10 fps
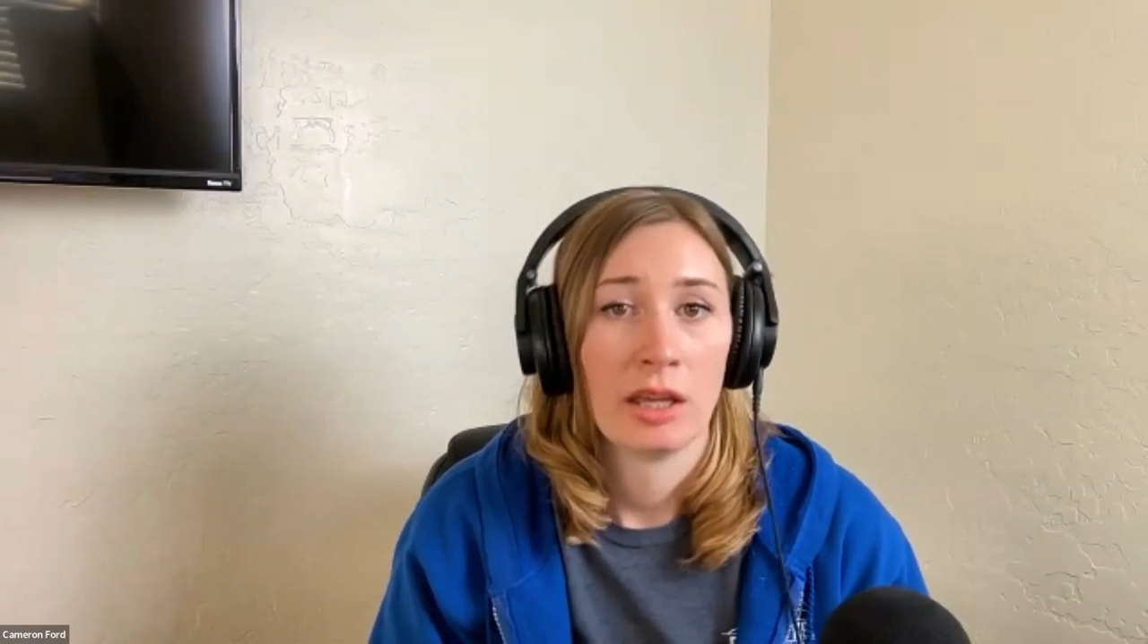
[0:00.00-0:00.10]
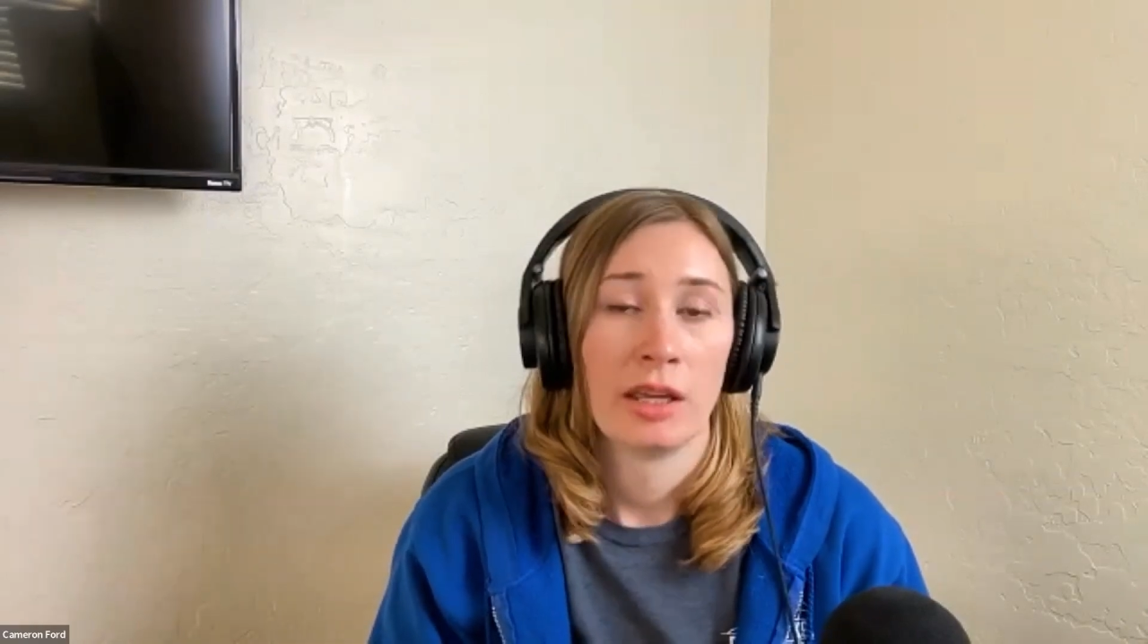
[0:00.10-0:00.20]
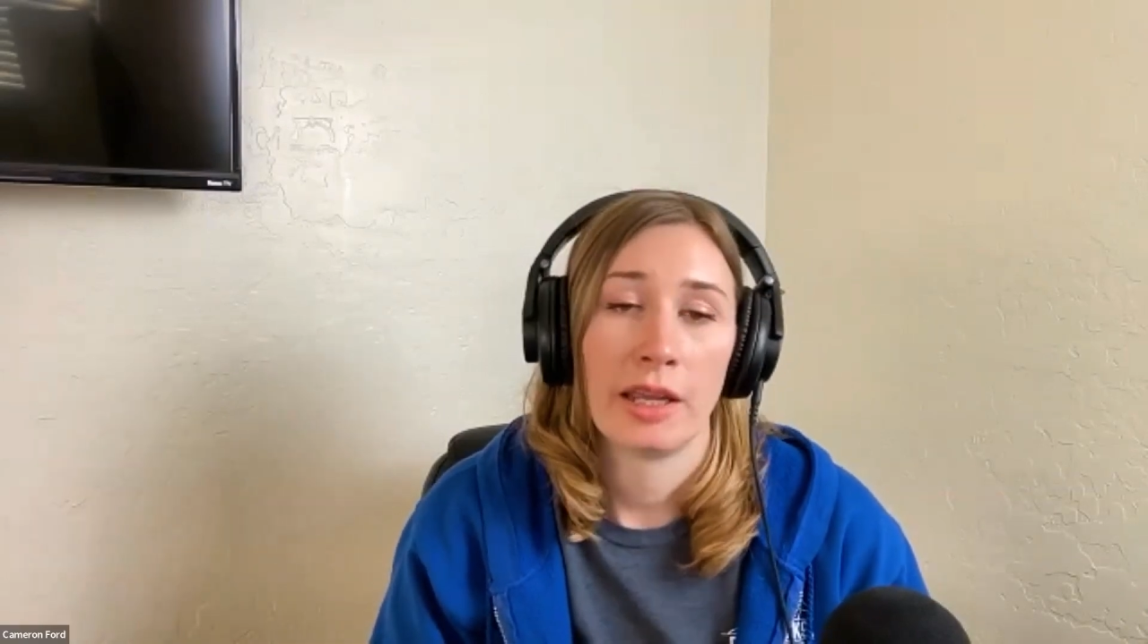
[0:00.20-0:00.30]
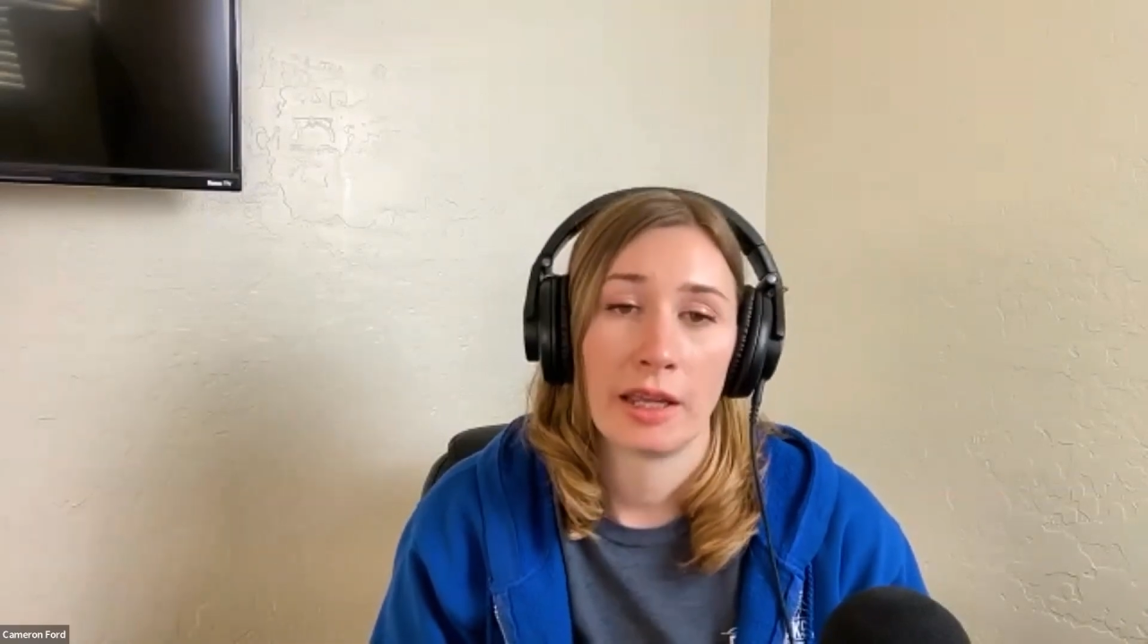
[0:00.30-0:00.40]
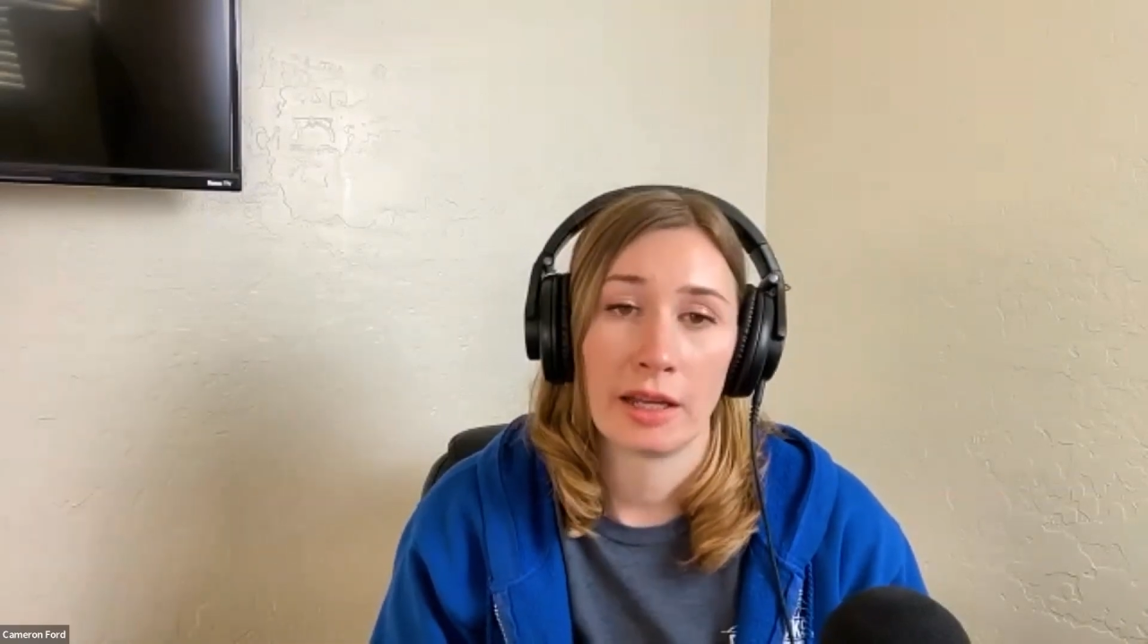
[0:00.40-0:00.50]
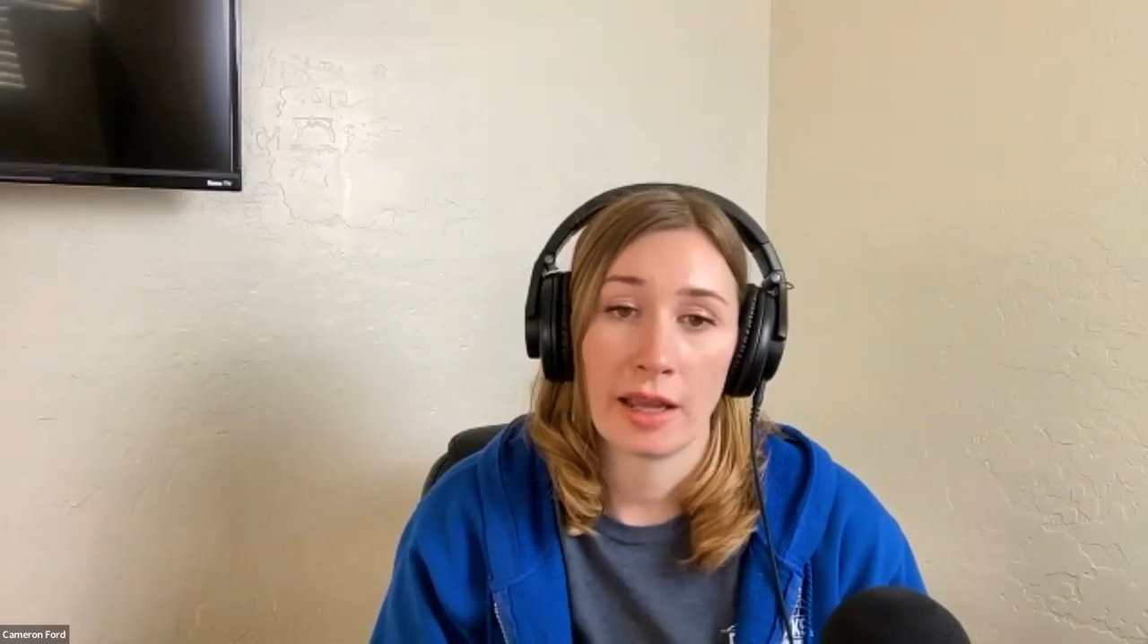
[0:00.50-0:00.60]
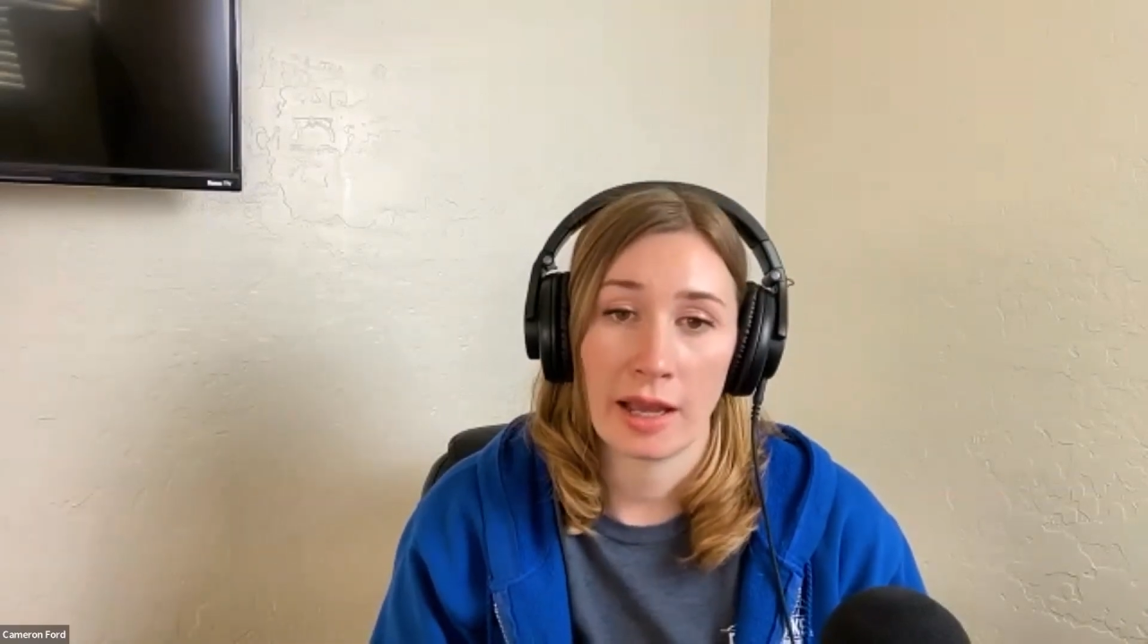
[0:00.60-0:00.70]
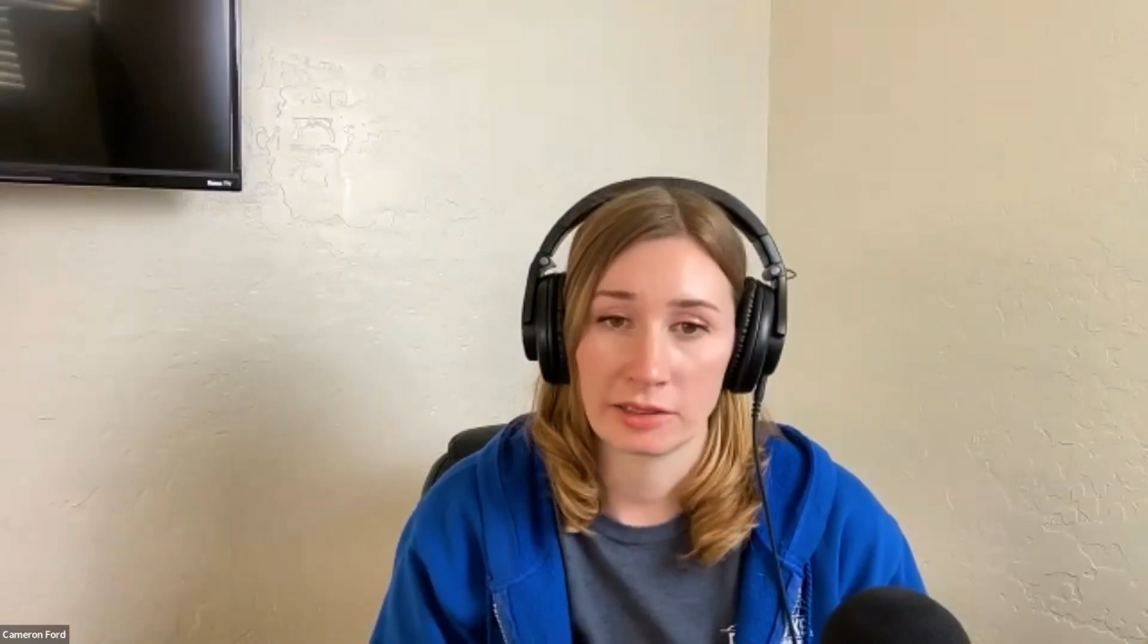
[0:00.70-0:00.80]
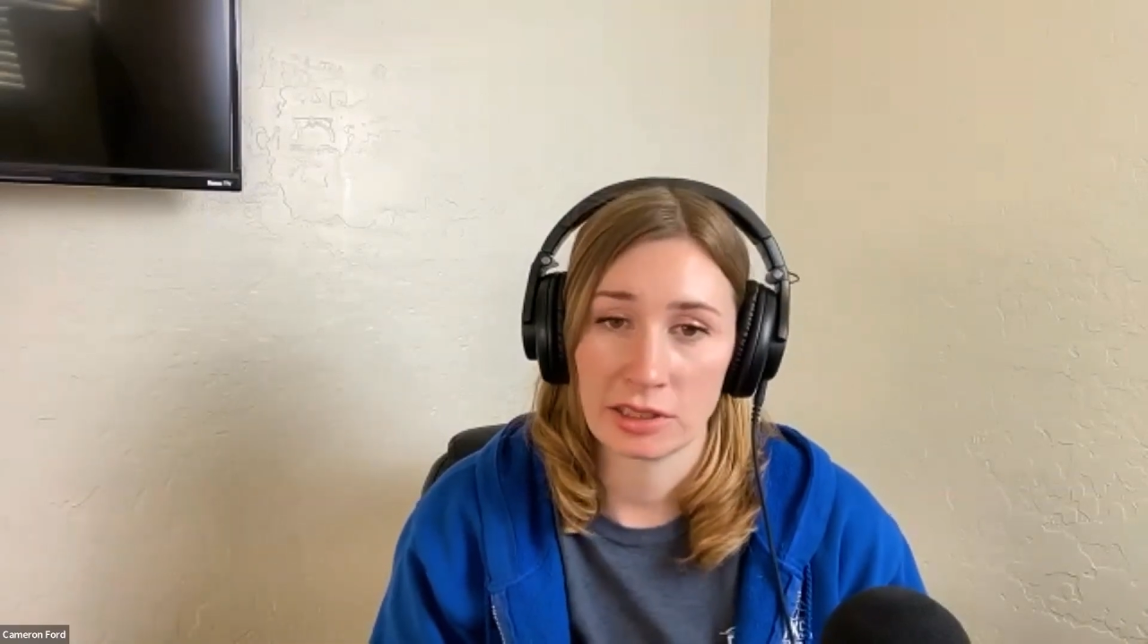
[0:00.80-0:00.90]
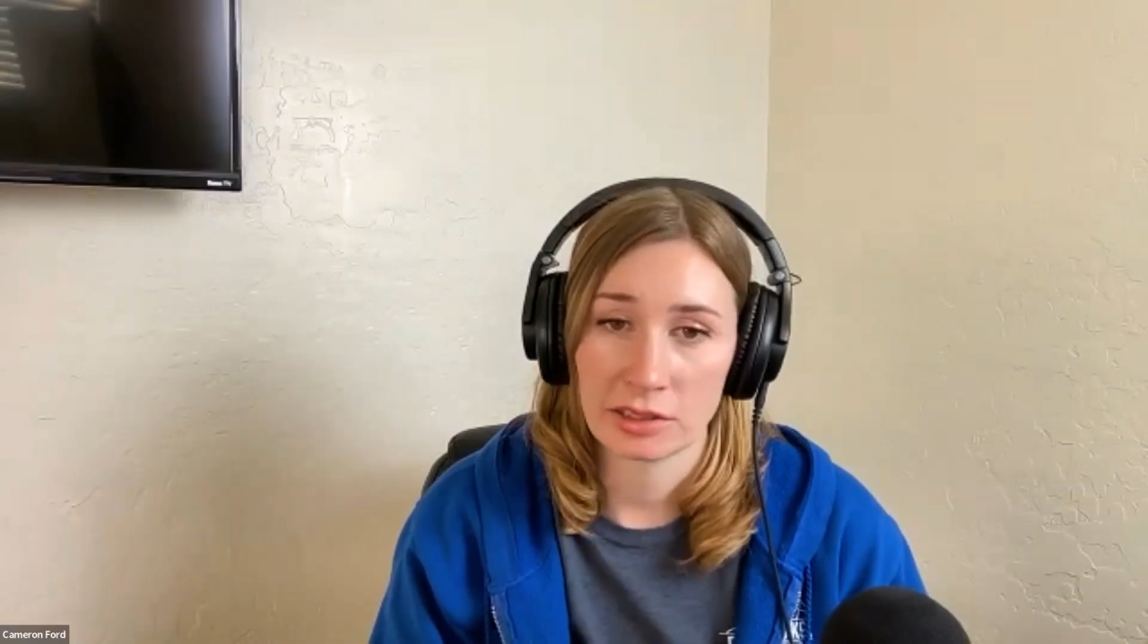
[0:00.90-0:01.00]
And it
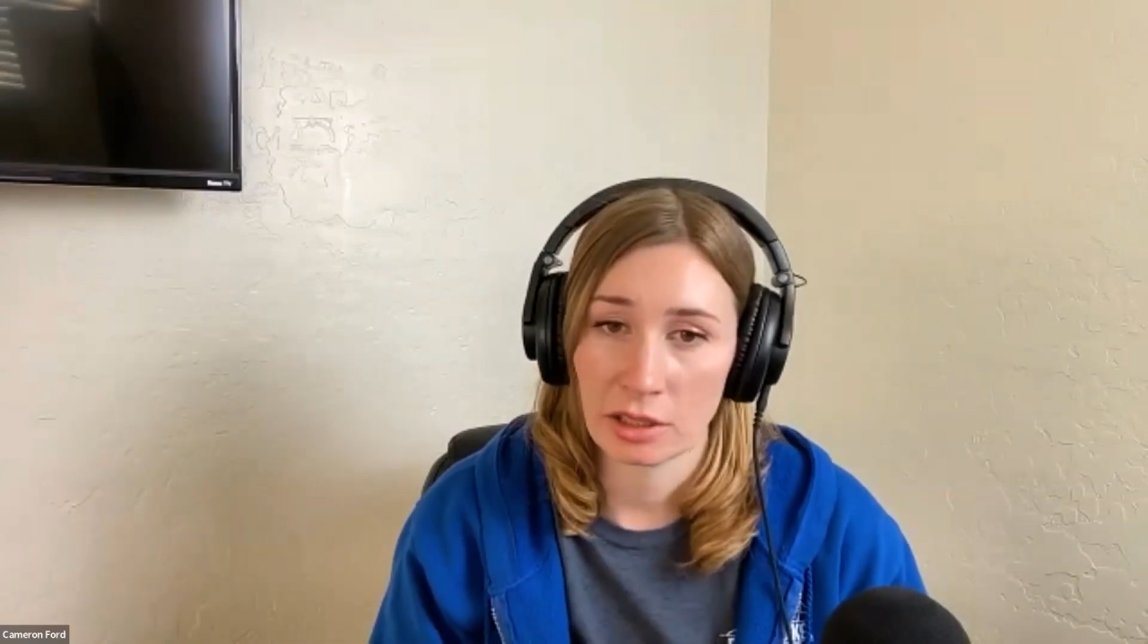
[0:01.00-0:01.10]
has these